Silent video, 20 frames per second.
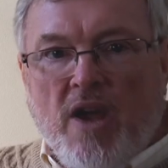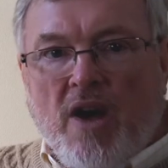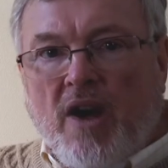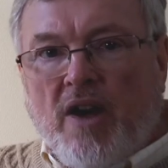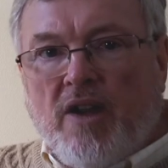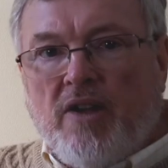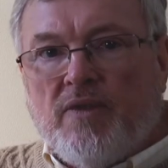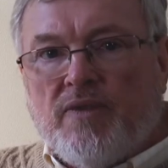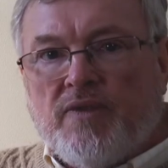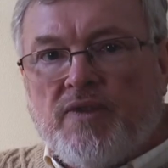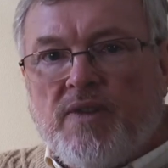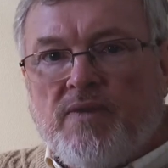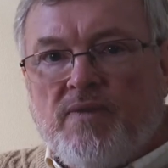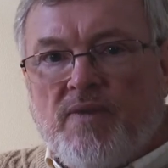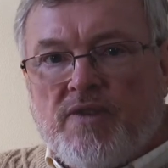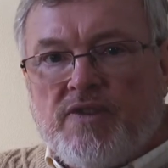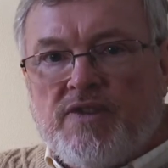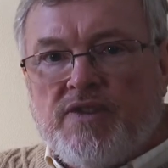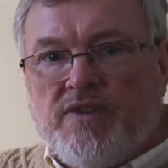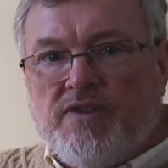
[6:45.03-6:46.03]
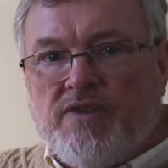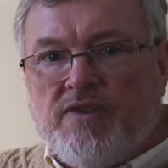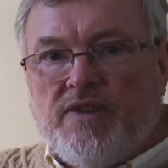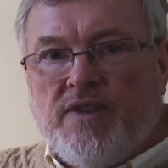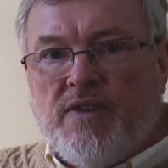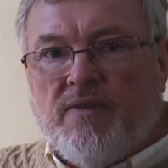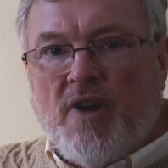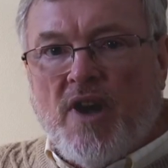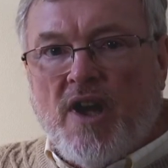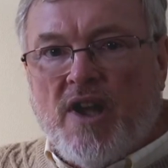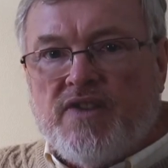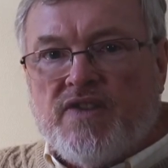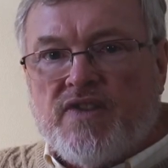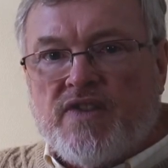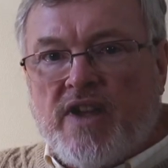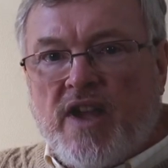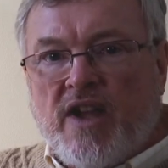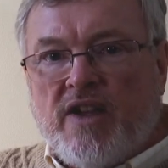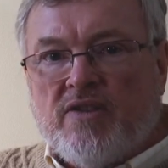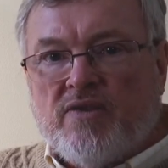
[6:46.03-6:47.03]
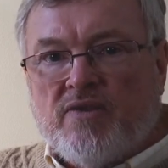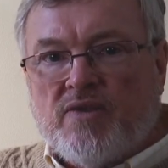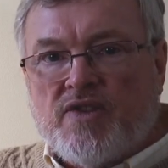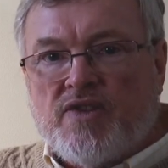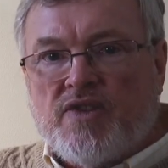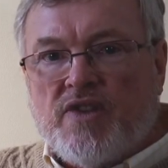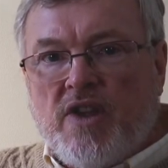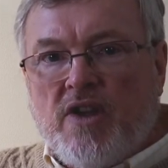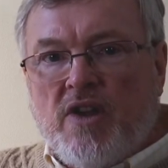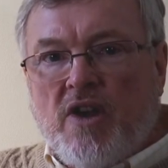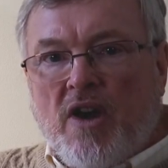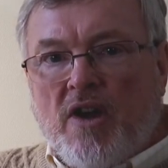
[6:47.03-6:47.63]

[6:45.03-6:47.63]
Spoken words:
I often divide scales